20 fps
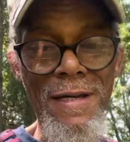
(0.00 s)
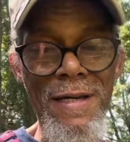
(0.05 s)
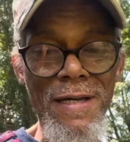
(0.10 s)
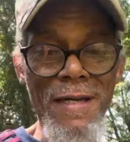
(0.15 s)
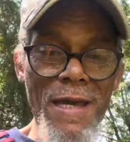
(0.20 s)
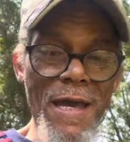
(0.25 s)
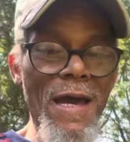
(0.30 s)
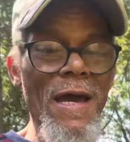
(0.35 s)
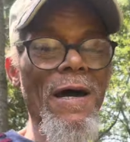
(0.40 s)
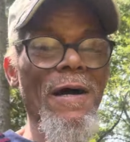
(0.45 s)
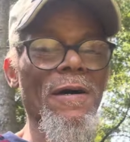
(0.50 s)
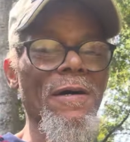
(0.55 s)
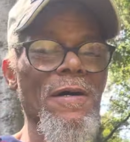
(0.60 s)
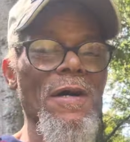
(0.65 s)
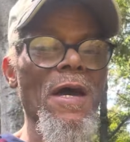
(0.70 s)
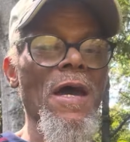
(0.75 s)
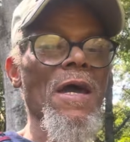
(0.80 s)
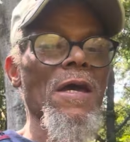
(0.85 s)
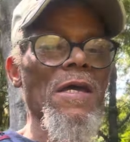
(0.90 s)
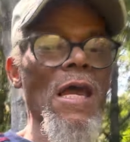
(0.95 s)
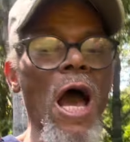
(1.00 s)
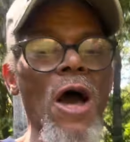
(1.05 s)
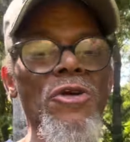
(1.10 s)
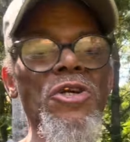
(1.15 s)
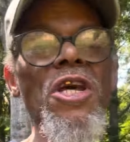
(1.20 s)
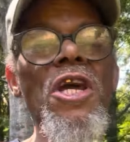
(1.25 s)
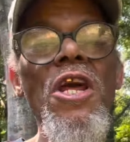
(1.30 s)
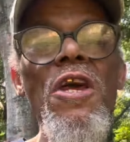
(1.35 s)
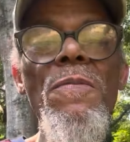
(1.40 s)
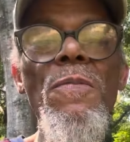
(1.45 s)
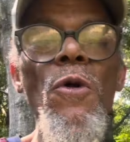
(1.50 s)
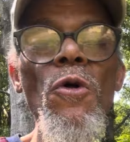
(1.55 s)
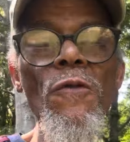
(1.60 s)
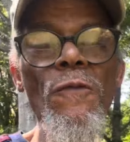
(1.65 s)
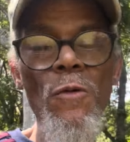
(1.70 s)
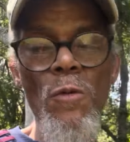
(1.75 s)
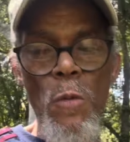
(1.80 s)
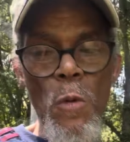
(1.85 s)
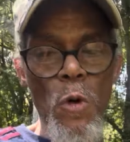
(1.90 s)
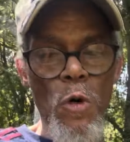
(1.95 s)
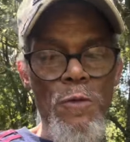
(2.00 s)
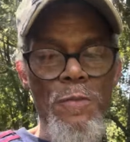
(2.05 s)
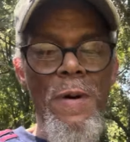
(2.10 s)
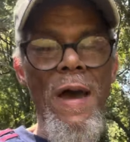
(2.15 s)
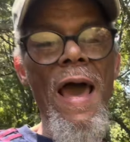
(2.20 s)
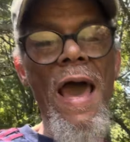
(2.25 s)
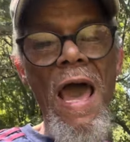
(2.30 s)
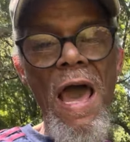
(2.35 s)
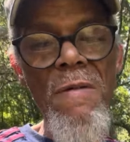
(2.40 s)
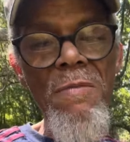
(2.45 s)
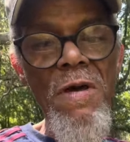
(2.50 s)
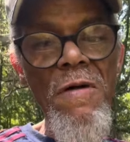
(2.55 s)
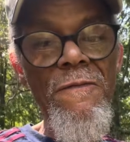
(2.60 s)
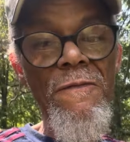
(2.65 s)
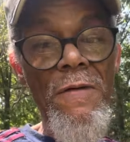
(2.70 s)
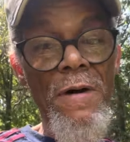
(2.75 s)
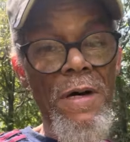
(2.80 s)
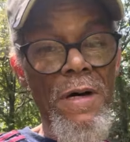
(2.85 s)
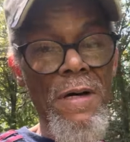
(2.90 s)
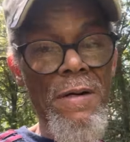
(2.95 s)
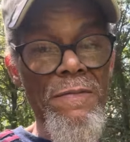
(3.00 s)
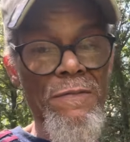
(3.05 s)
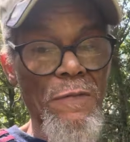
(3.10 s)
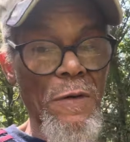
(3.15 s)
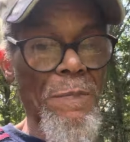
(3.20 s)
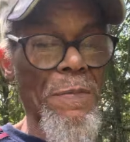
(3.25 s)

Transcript: Yeah. Y'all see these beautiful woods behind me for, for